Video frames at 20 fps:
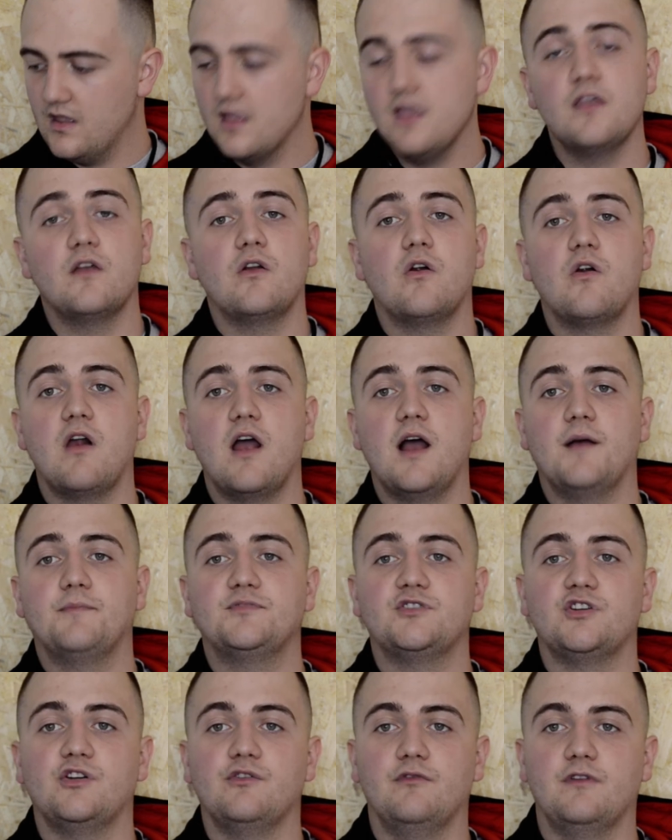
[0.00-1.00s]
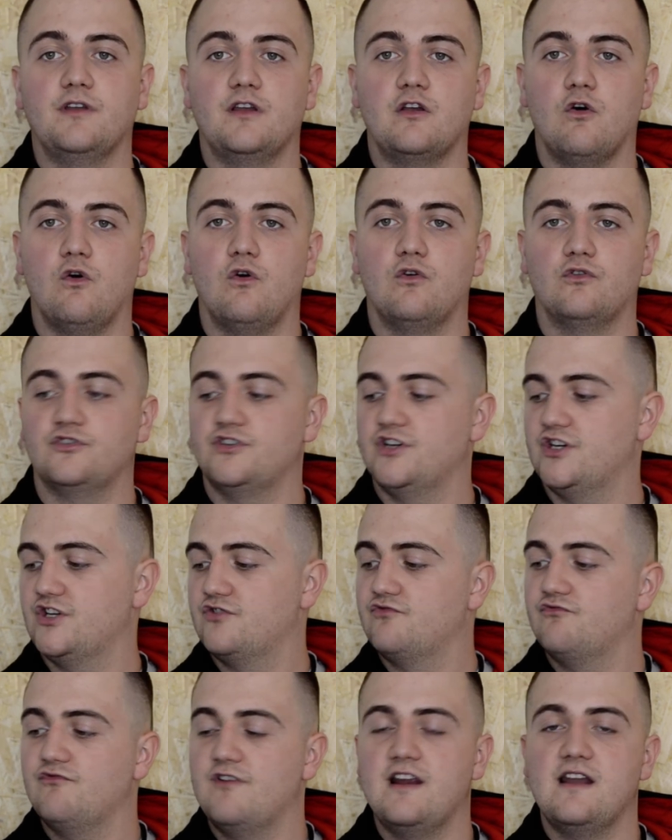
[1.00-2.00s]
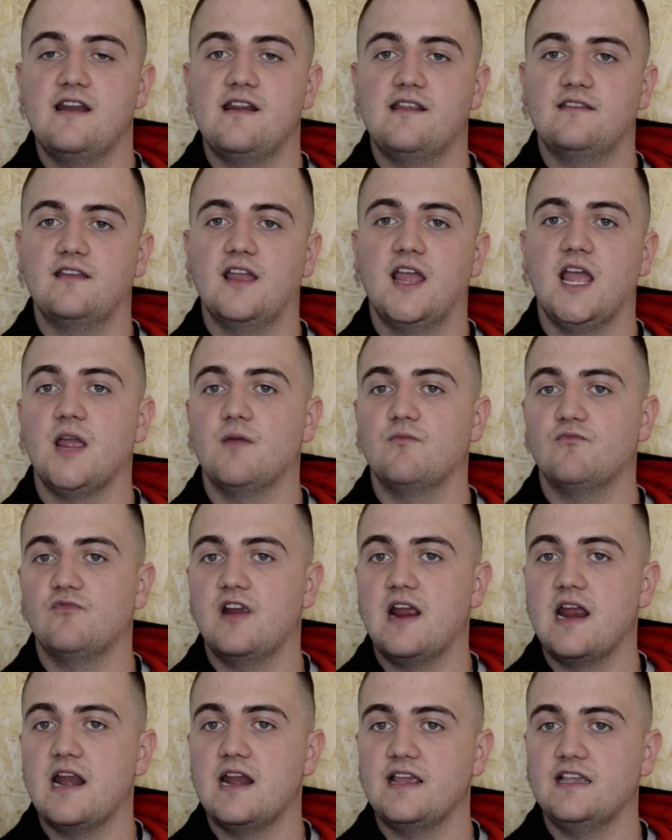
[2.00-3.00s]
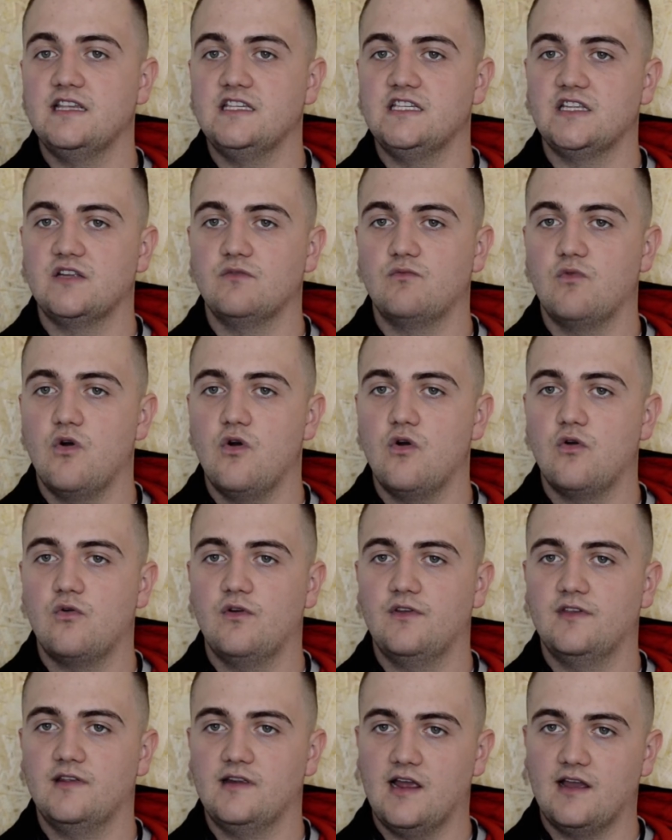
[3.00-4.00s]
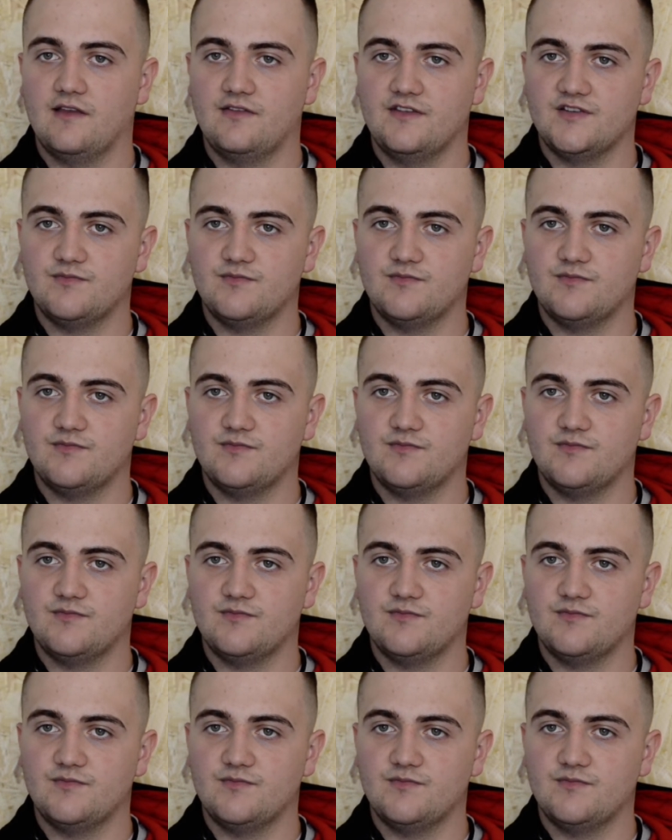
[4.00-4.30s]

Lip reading: They're absolutely gorgeous, really tame, really easy to work with, like this